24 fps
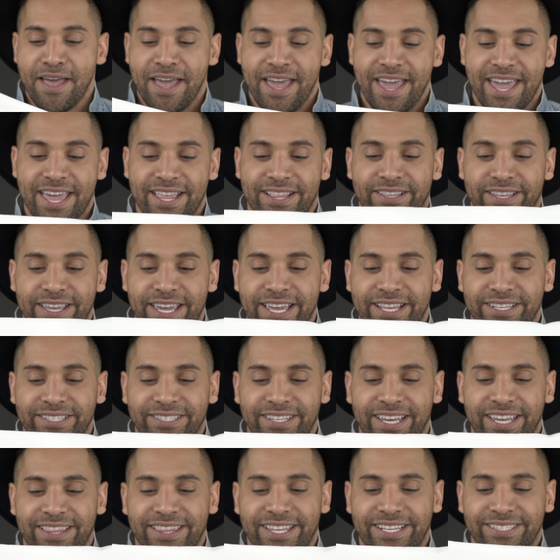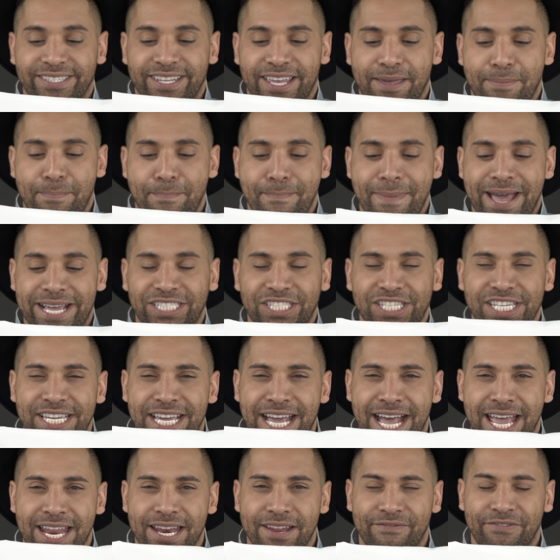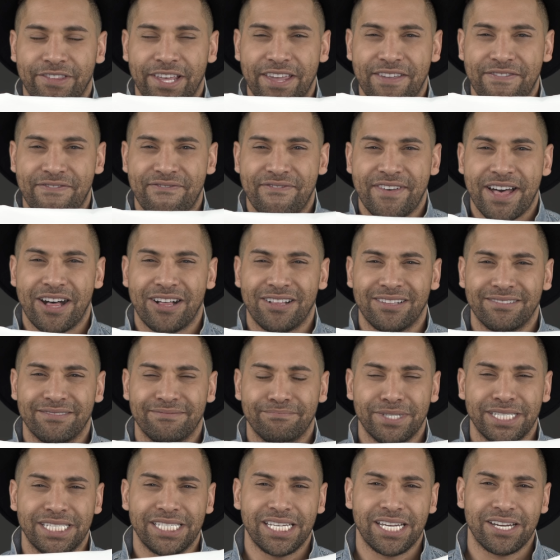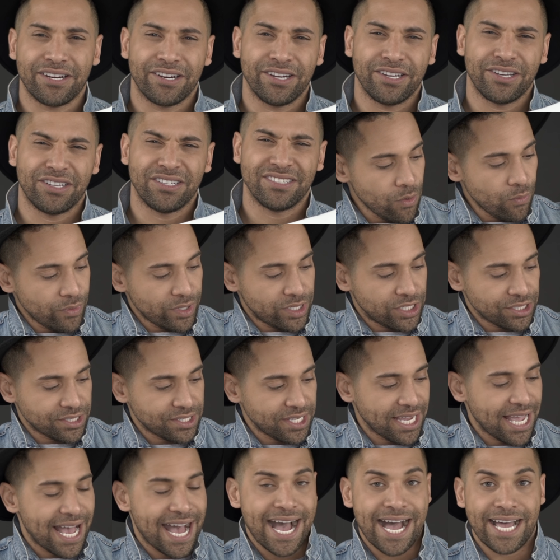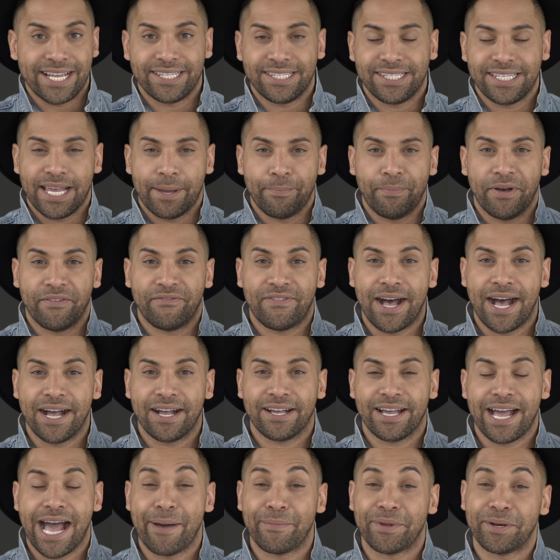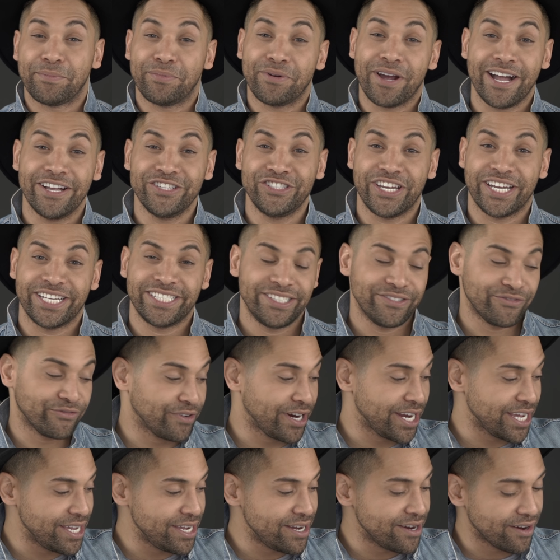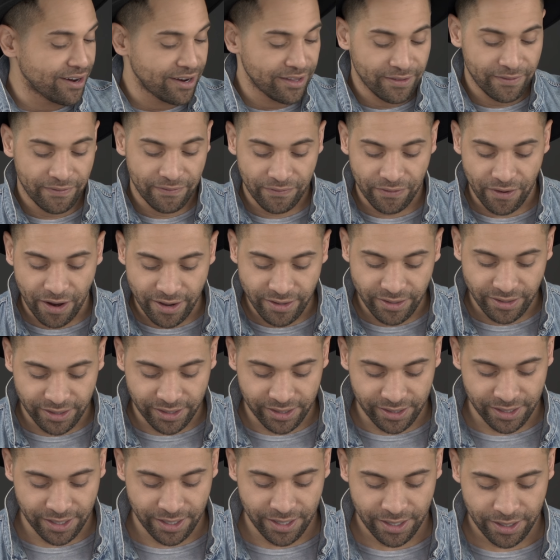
It is like this like meshy kind of like felt material with just like a hot stamp of Common Project right here on the front.